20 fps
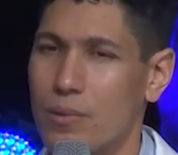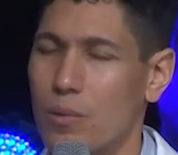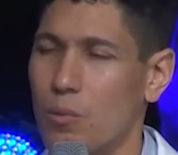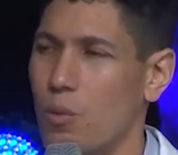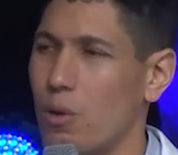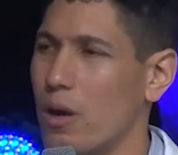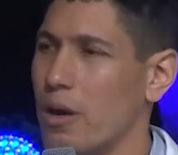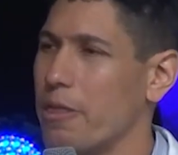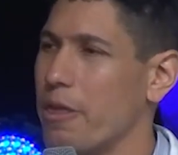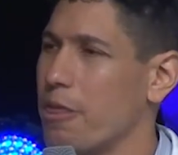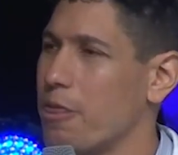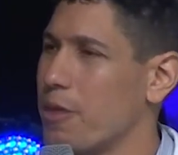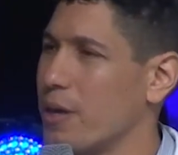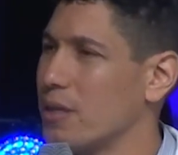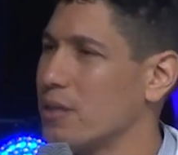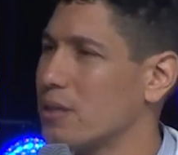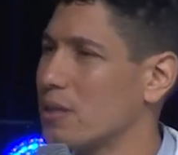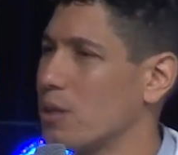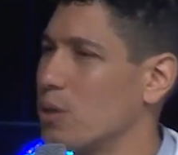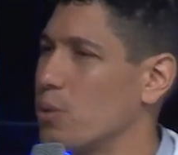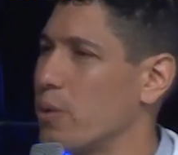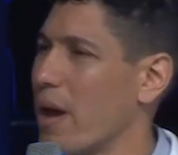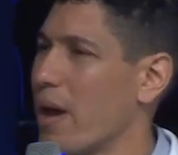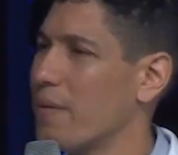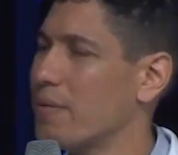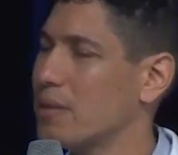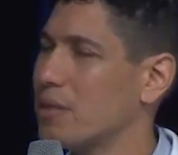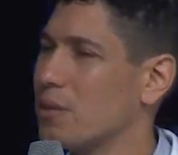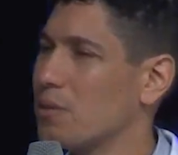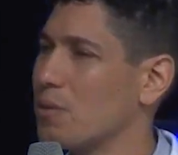What are the things that you
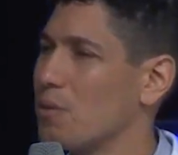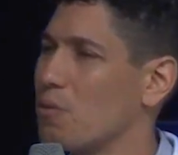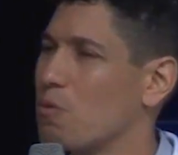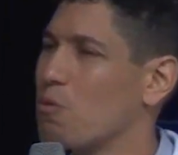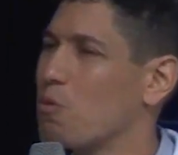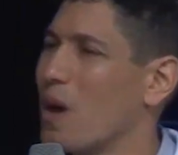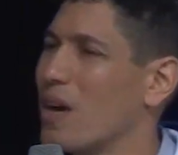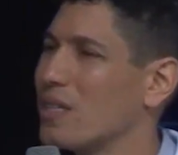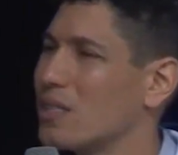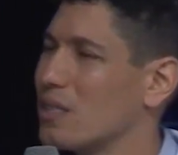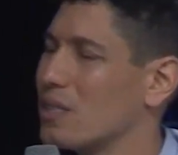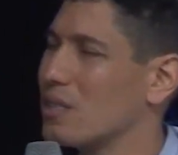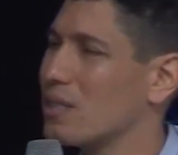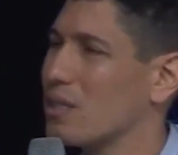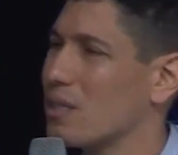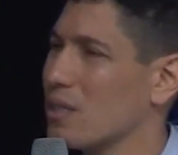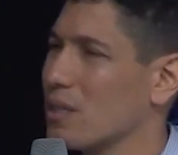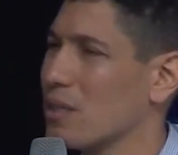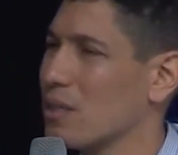have to rest